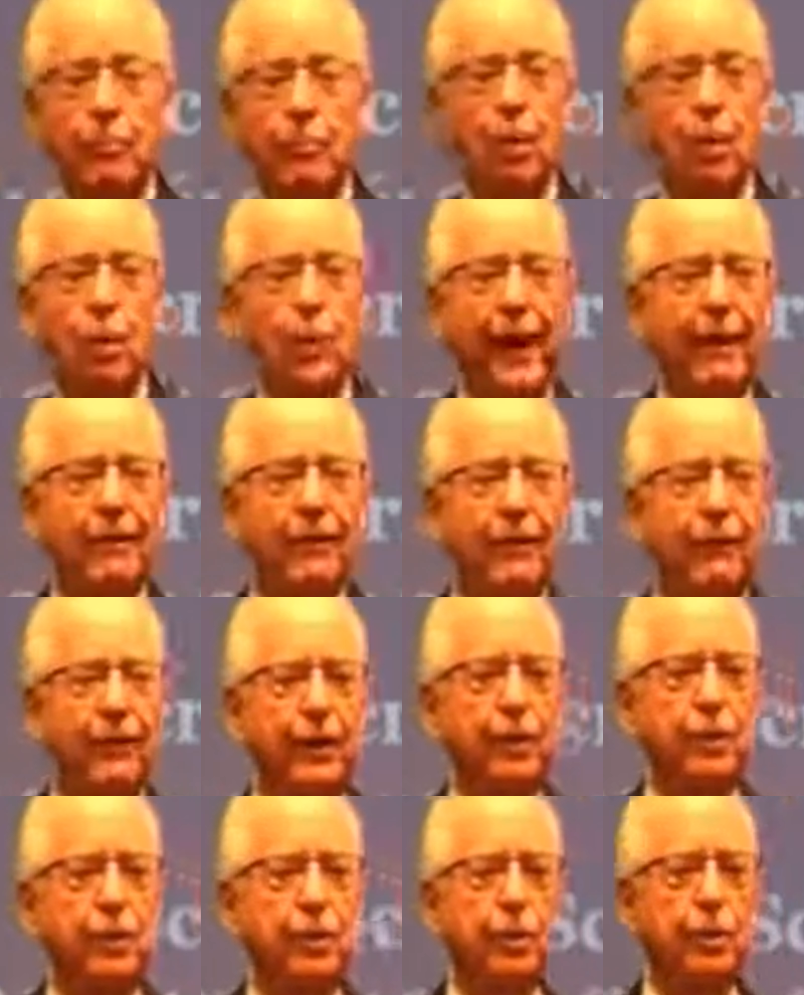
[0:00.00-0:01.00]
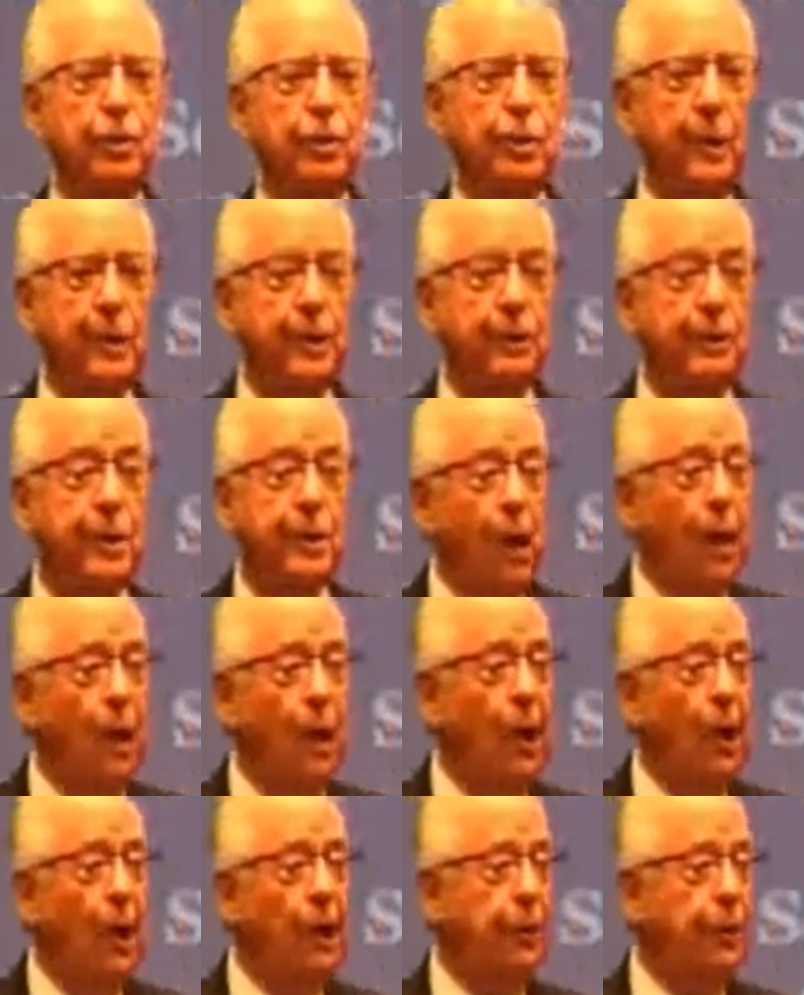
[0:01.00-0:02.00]
But we have the volitional choice.
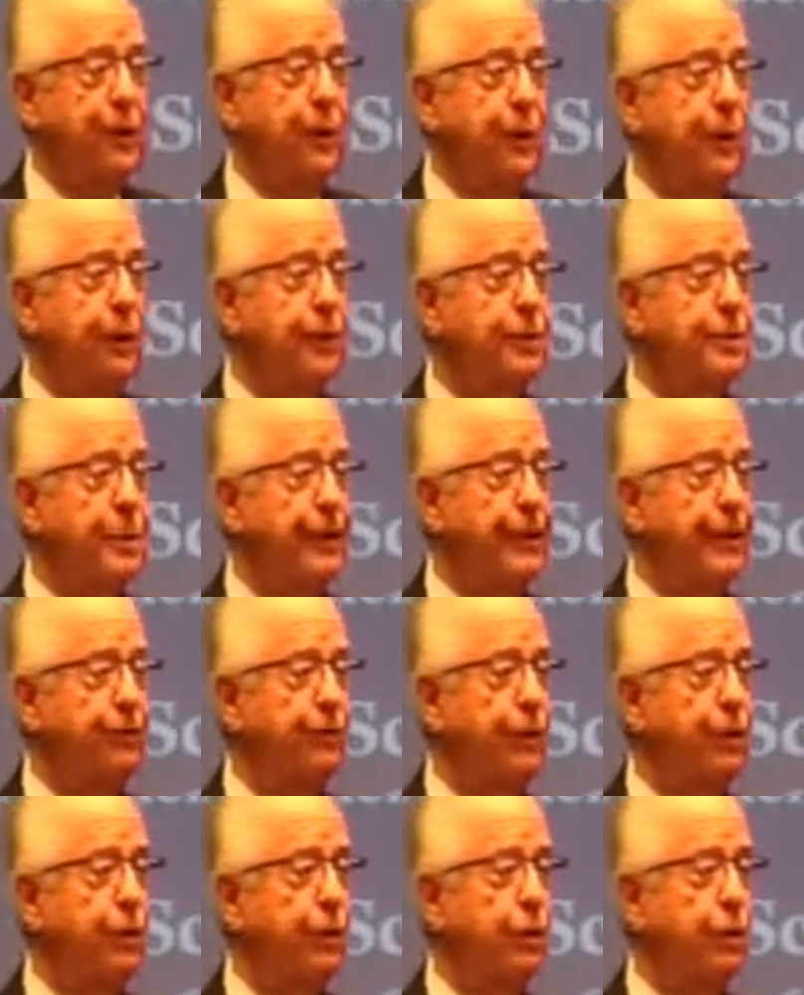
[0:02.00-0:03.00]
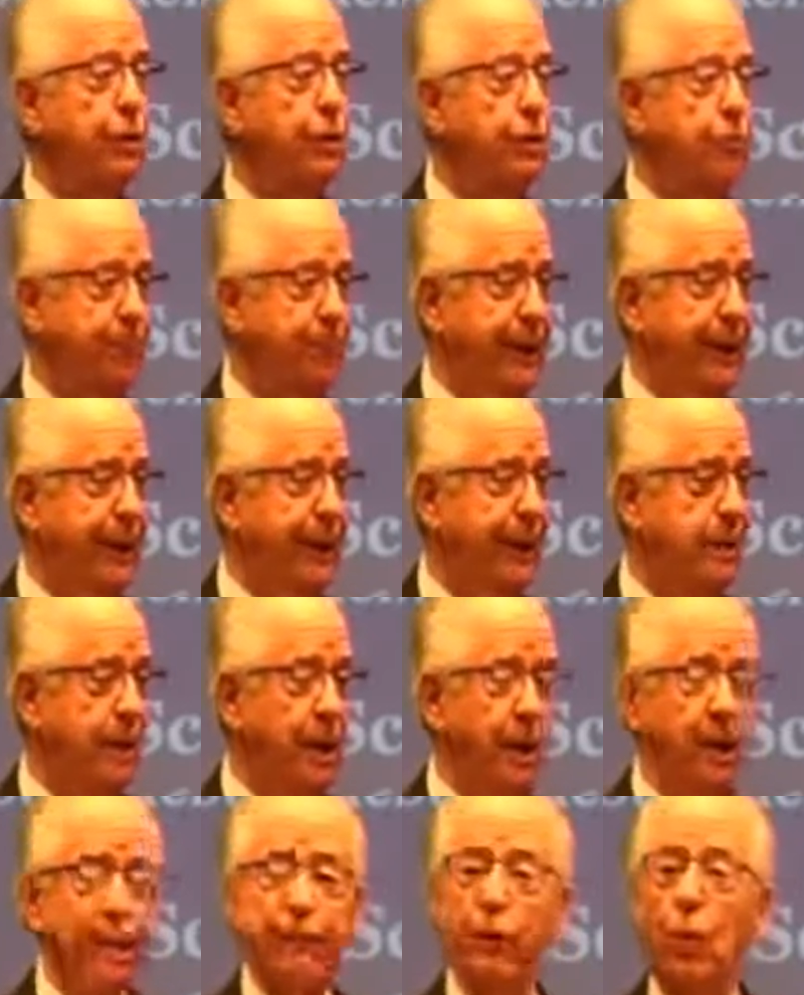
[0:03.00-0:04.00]
God created us as volitional beings.
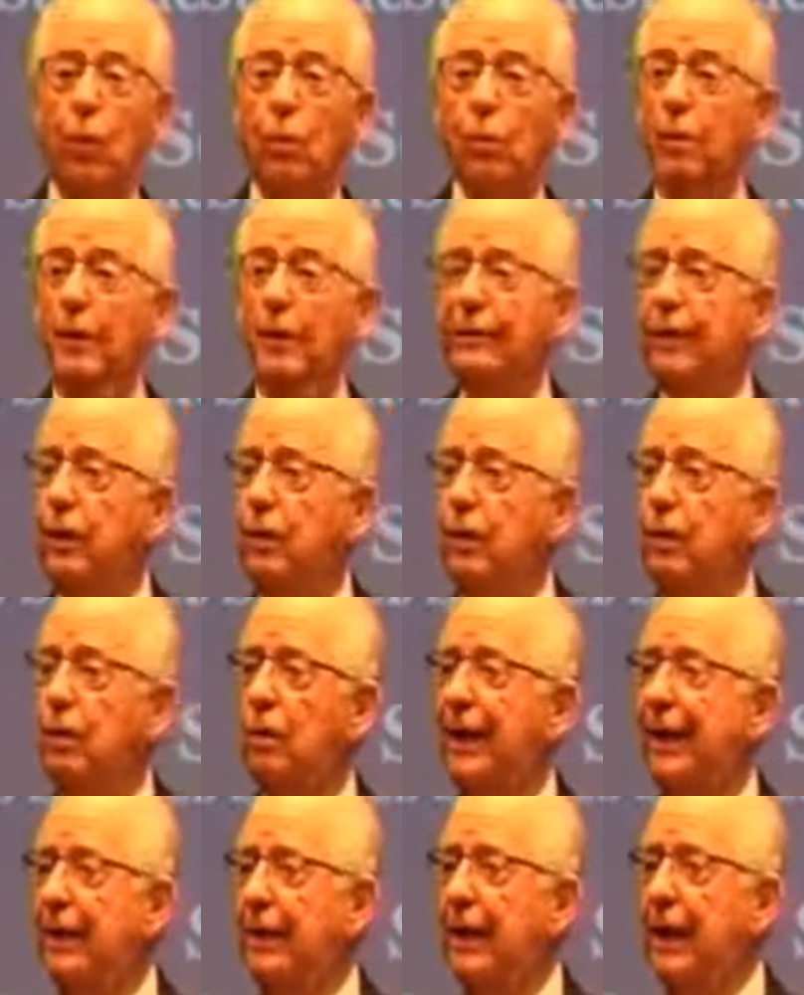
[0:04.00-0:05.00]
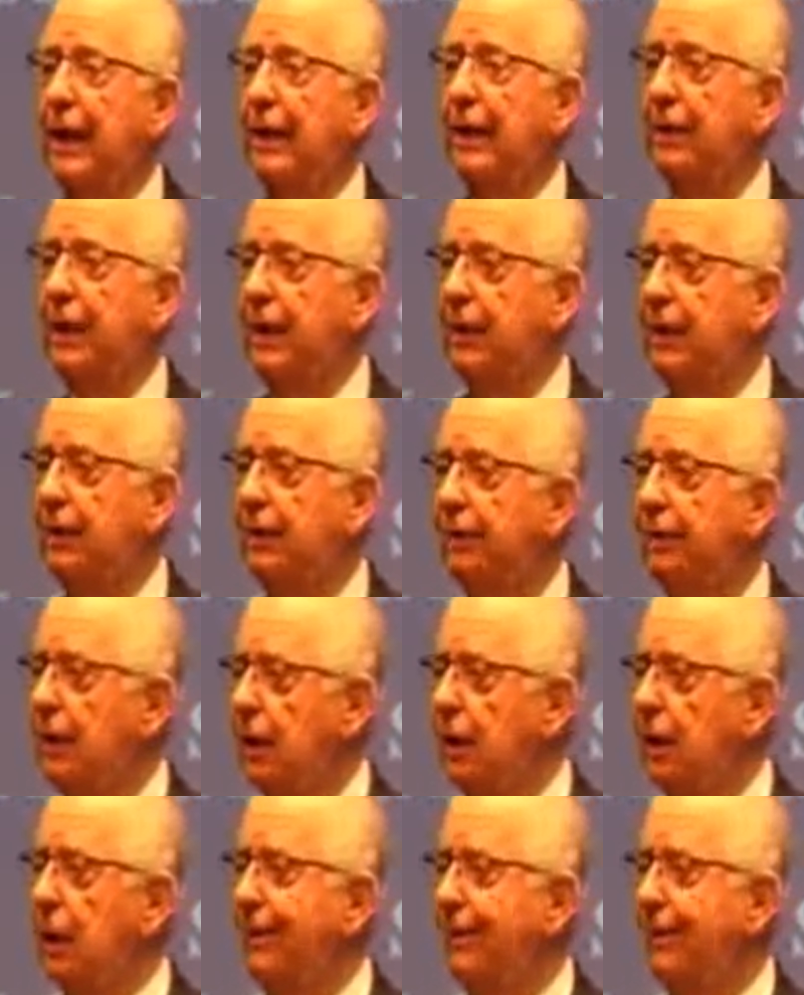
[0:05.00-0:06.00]
If you don't believe that, go back to Adam and Eve.
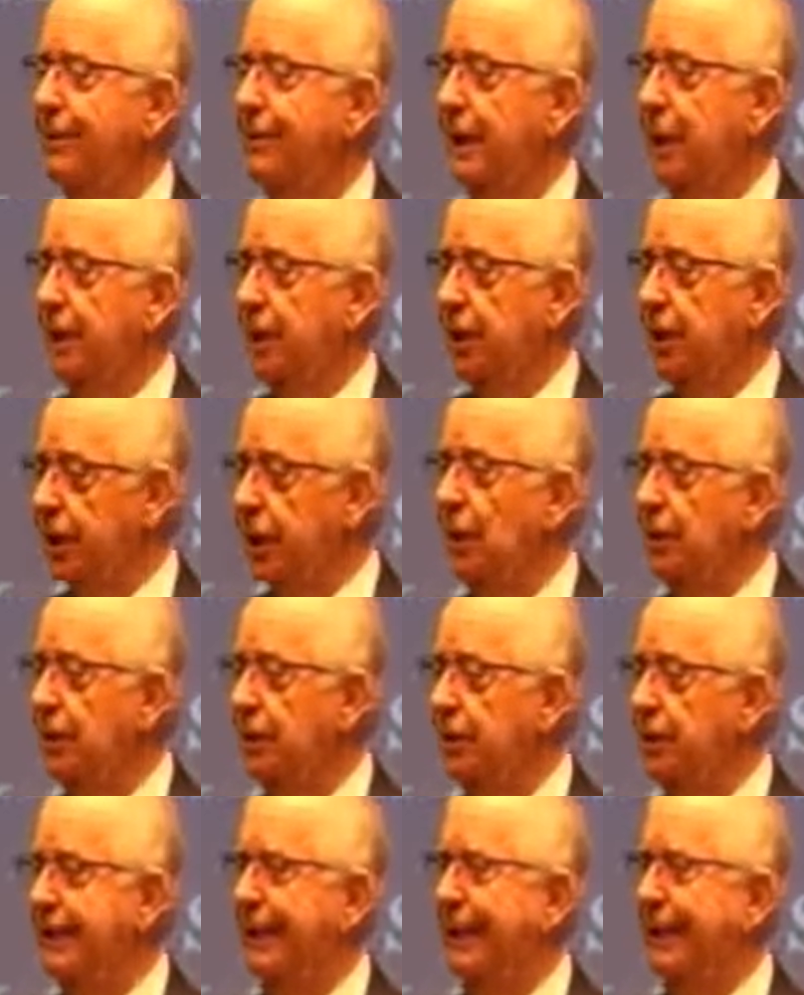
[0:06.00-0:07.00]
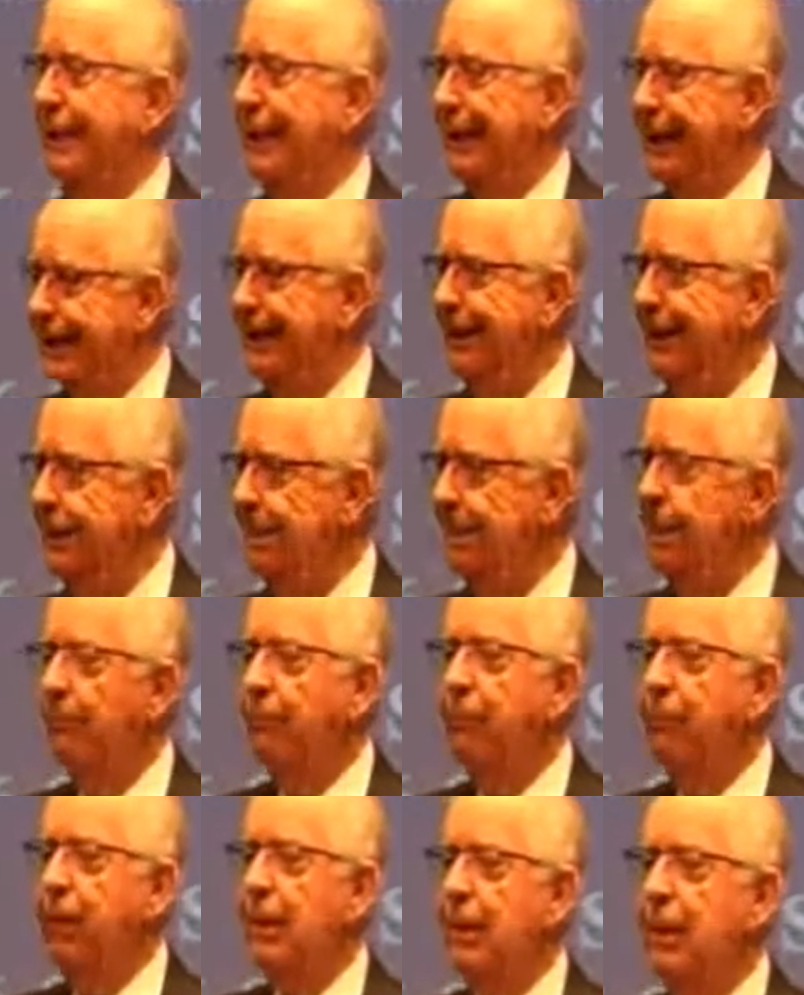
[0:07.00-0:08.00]
God said, don't. They did,
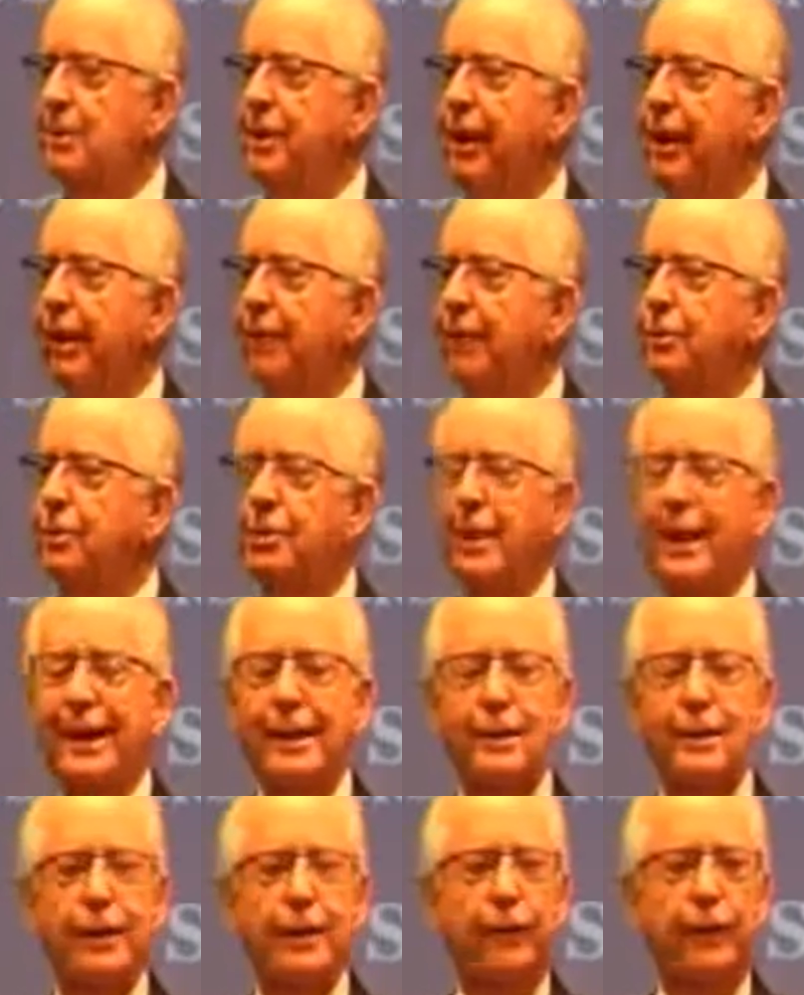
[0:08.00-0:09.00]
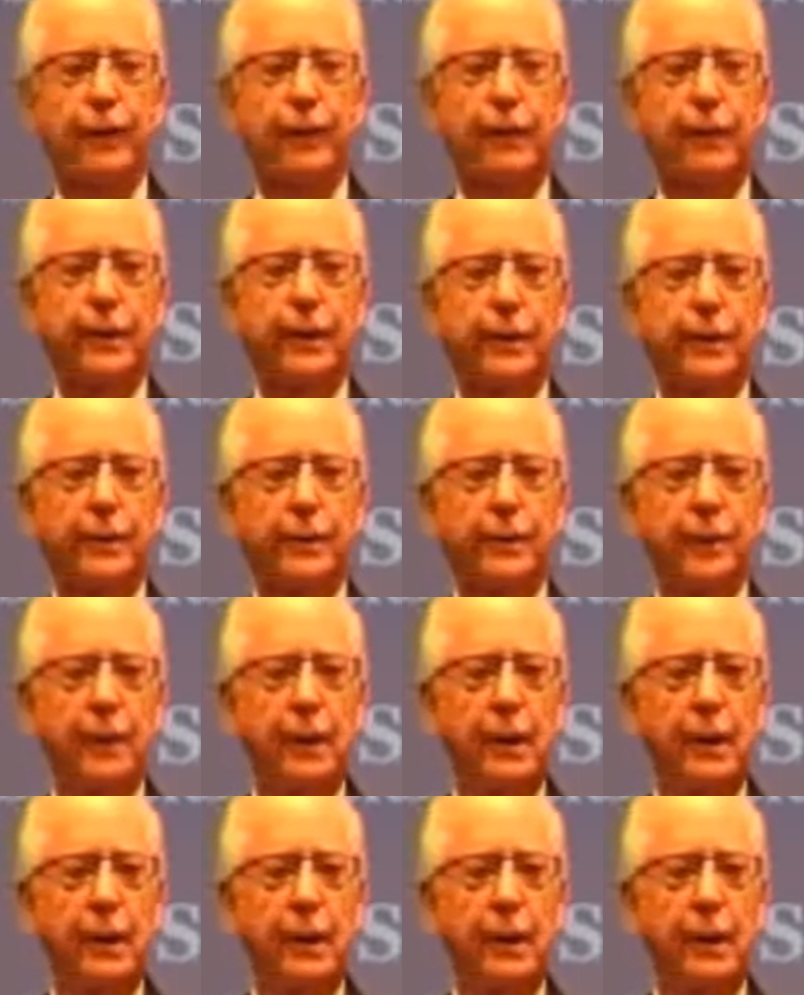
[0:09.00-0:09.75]
because they exercised their free will.